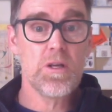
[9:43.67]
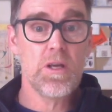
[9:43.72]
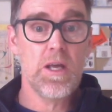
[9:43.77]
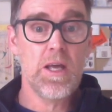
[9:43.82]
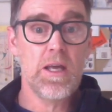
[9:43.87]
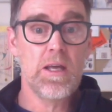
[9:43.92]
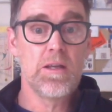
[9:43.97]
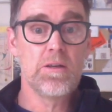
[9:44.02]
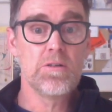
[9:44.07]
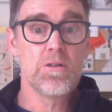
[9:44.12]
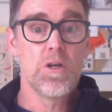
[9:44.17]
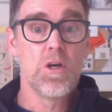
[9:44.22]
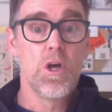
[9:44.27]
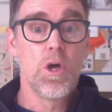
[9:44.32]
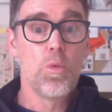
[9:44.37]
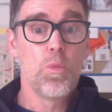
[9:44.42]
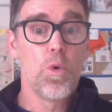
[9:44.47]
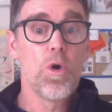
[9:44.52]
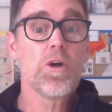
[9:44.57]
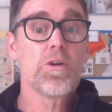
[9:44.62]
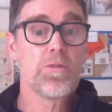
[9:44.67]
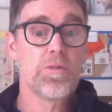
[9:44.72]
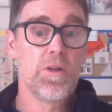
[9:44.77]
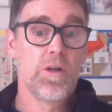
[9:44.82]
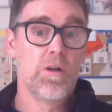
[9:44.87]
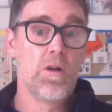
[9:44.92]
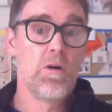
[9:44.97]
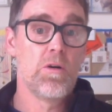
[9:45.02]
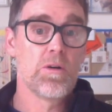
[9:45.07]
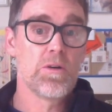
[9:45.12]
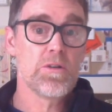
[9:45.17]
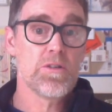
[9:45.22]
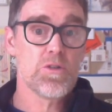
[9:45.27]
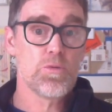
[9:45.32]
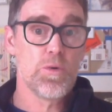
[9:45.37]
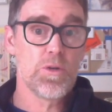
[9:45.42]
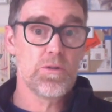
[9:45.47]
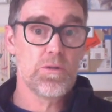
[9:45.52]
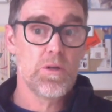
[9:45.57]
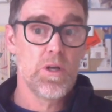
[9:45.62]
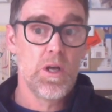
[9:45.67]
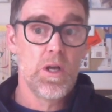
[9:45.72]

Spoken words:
and worked for the longest with